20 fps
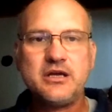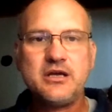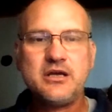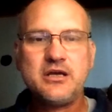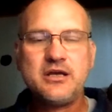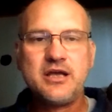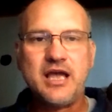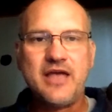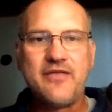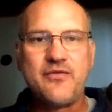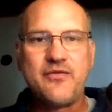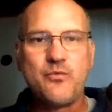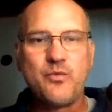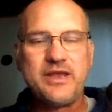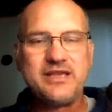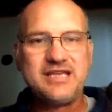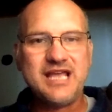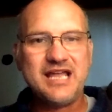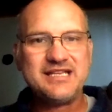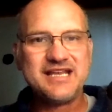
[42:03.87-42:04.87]
and we
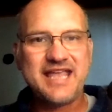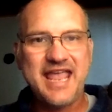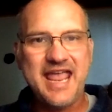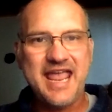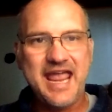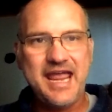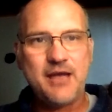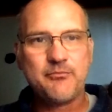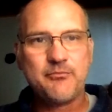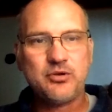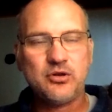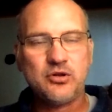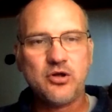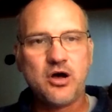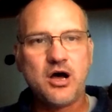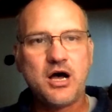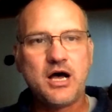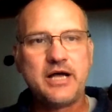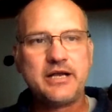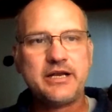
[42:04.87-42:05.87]
tend to camp a
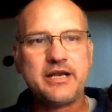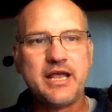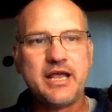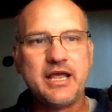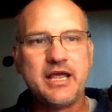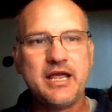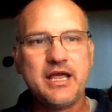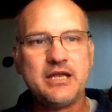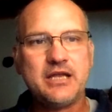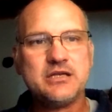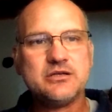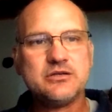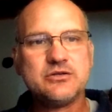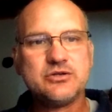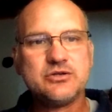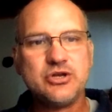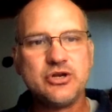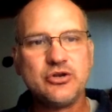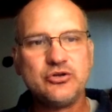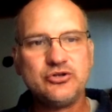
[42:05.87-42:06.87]
lot and,
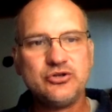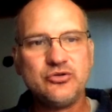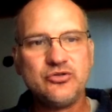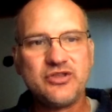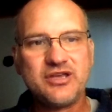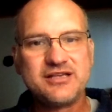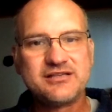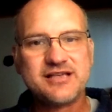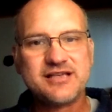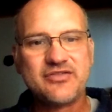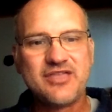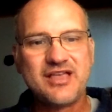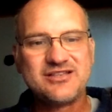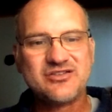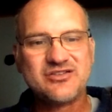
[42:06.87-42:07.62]
do things like that.